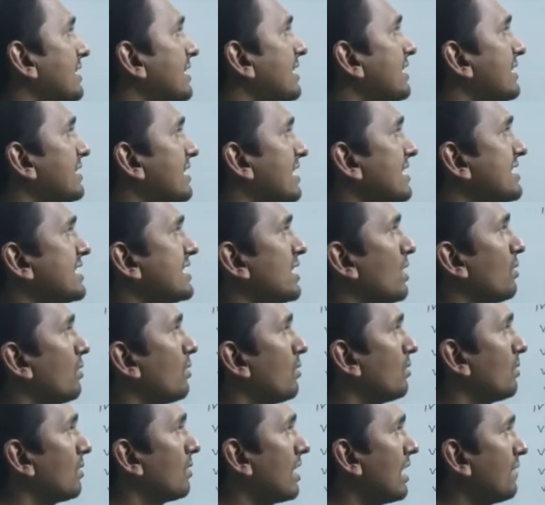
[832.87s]
enters the
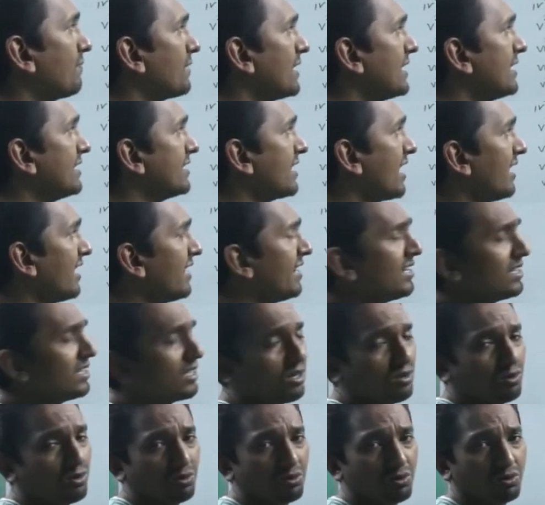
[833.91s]
hole, after entering
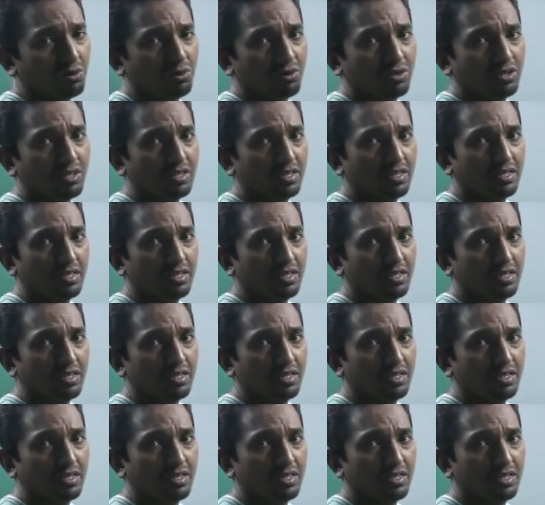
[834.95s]
the hole,